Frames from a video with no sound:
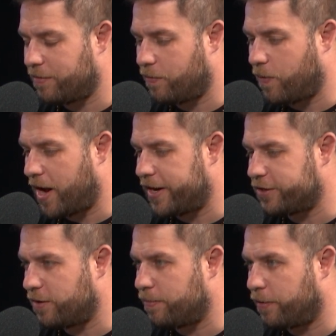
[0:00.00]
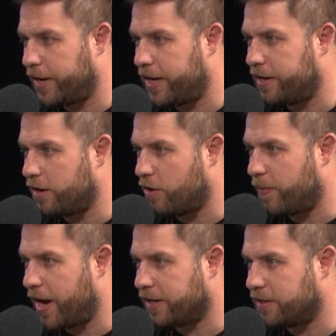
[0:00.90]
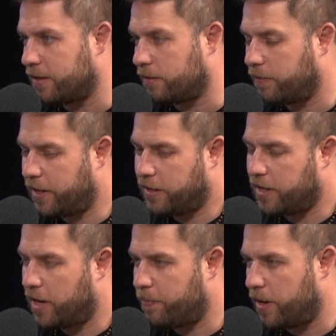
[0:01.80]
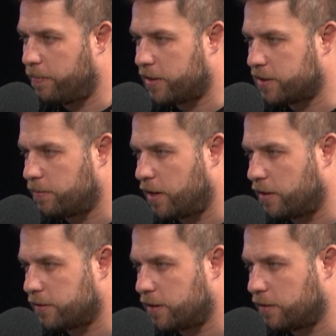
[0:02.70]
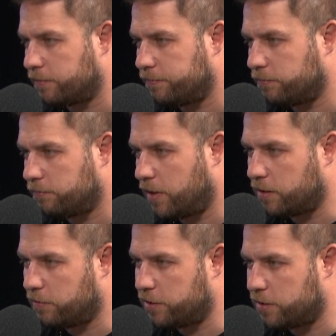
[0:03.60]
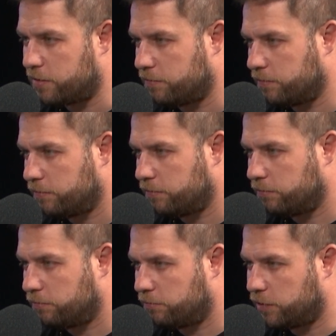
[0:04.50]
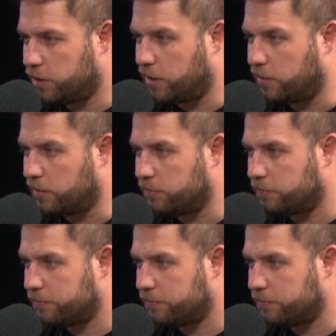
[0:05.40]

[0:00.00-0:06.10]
why does your brain go back to, well, I could get hit by a bus tomorrow, so might as well just chill.